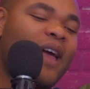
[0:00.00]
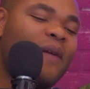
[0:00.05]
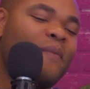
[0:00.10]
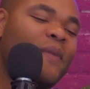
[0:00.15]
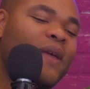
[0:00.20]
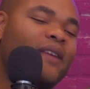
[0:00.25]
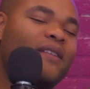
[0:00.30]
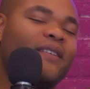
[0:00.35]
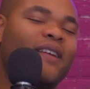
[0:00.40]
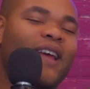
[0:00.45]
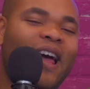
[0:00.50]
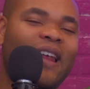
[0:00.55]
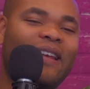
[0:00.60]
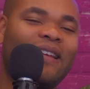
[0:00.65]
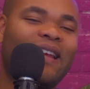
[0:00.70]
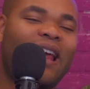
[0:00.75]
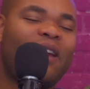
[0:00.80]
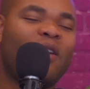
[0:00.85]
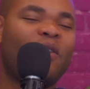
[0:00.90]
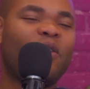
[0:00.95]
I mean, I
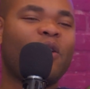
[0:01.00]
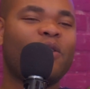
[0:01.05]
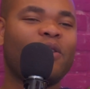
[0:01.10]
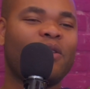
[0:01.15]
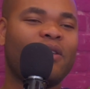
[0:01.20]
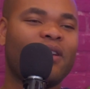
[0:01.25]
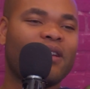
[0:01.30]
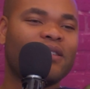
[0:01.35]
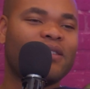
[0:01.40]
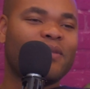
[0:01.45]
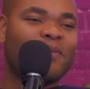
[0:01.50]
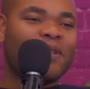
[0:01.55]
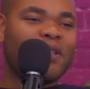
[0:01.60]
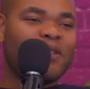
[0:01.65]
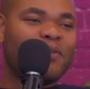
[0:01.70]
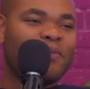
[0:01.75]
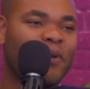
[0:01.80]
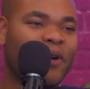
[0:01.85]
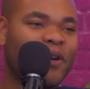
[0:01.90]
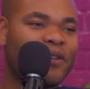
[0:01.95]
don't know. You look at some of
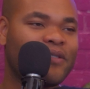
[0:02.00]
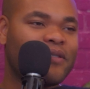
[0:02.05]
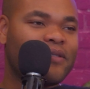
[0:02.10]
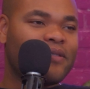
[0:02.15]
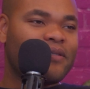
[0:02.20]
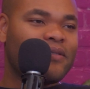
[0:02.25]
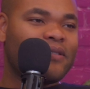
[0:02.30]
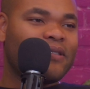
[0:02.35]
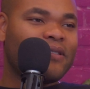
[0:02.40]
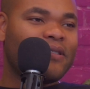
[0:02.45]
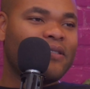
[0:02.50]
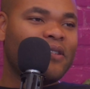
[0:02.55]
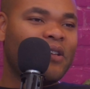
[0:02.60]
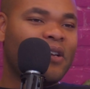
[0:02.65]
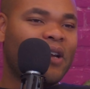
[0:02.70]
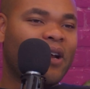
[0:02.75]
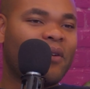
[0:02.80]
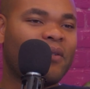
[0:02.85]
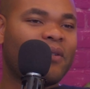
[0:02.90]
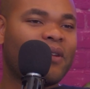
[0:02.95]
these books.
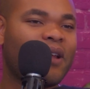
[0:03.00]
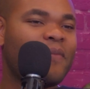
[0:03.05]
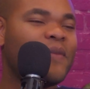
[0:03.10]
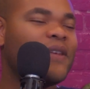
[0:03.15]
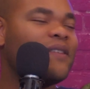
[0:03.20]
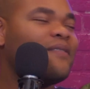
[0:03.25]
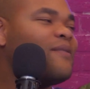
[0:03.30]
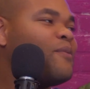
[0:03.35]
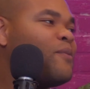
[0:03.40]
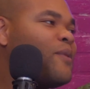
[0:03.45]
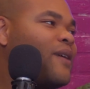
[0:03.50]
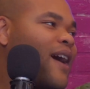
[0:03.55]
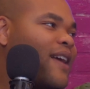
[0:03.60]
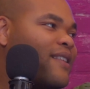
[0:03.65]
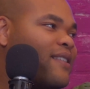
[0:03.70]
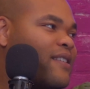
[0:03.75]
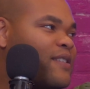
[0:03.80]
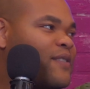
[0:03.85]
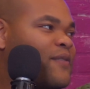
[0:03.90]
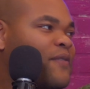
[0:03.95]
You know, I mean, we
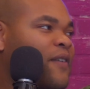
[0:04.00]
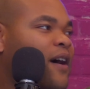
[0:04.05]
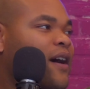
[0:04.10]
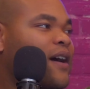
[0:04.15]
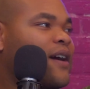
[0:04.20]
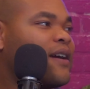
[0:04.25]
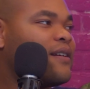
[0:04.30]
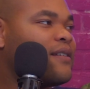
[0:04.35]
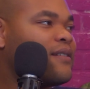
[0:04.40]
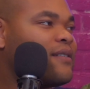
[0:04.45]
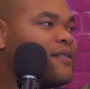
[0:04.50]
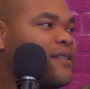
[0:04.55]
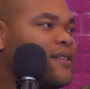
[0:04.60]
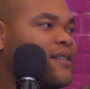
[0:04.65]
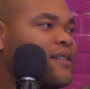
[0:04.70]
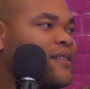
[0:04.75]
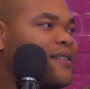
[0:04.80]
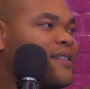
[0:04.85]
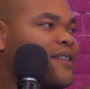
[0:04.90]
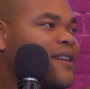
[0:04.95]
got this far.
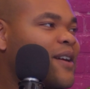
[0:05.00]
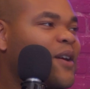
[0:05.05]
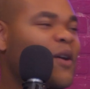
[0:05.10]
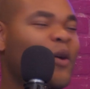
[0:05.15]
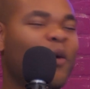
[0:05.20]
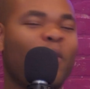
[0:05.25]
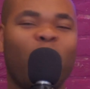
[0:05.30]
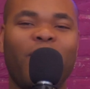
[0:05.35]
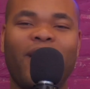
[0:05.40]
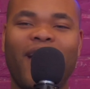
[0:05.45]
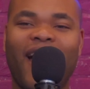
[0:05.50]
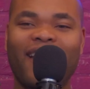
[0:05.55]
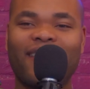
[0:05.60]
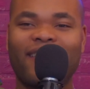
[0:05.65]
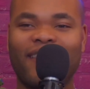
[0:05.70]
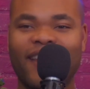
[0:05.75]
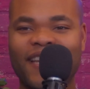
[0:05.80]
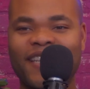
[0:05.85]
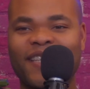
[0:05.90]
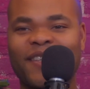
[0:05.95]
We
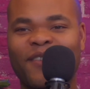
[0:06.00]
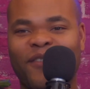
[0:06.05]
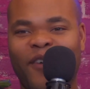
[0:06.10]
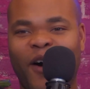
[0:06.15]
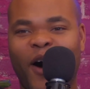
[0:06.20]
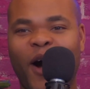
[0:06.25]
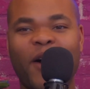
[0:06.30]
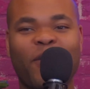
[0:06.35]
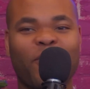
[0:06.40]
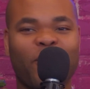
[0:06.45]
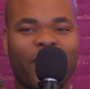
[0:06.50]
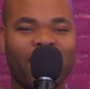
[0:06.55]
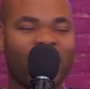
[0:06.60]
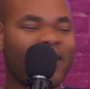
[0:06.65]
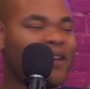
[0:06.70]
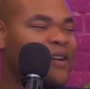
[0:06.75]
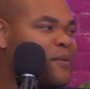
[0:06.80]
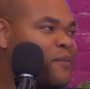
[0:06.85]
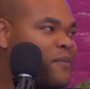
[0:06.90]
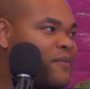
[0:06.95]
got this far
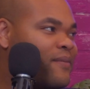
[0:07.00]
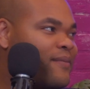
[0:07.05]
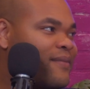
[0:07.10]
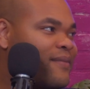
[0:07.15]
reading them.